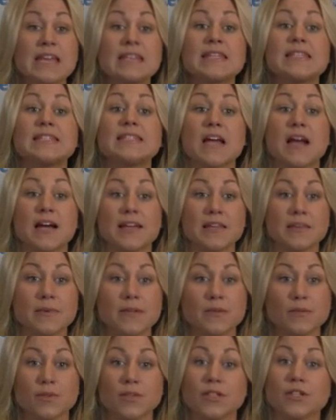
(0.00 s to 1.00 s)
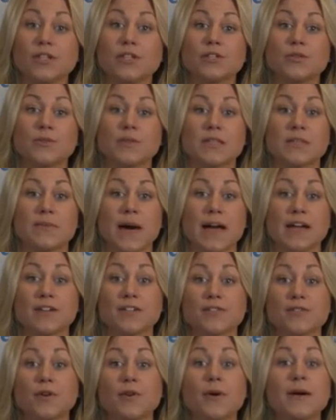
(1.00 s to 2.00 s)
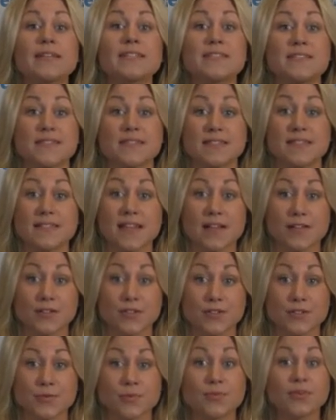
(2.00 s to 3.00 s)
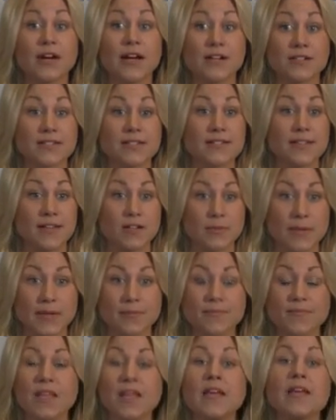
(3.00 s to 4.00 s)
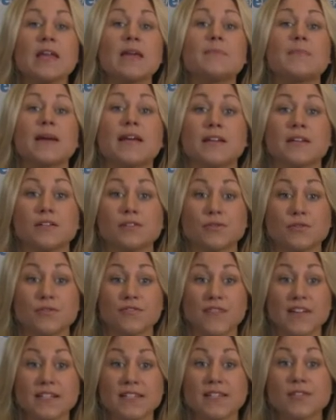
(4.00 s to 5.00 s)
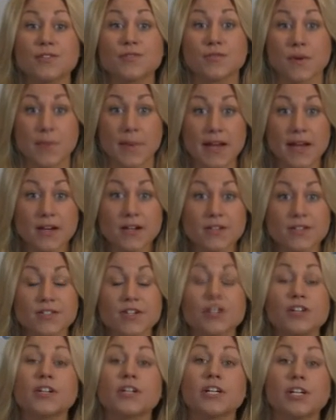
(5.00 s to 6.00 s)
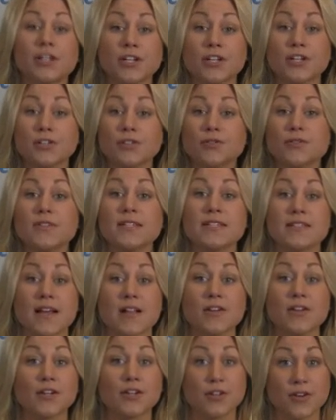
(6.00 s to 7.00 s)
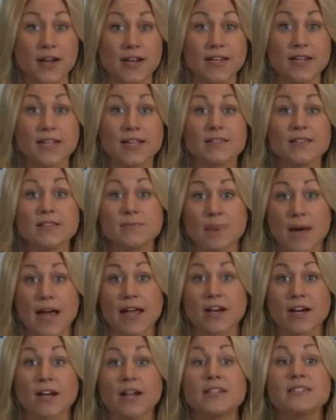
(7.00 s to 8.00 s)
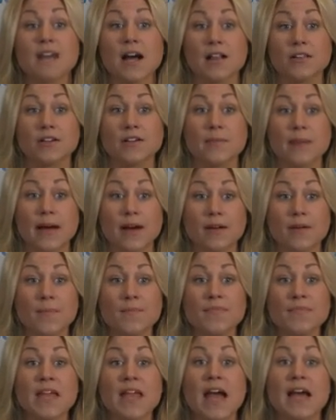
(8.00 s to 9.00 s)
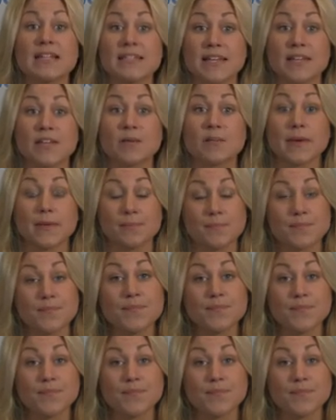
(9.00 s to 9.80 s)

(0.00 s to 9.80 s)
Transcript: This document will include what the buyer is requesting that the seller do prior to settlement. It might include fixes or repairs, or it could include the seller crediting the buyer a dollar amount at settlement.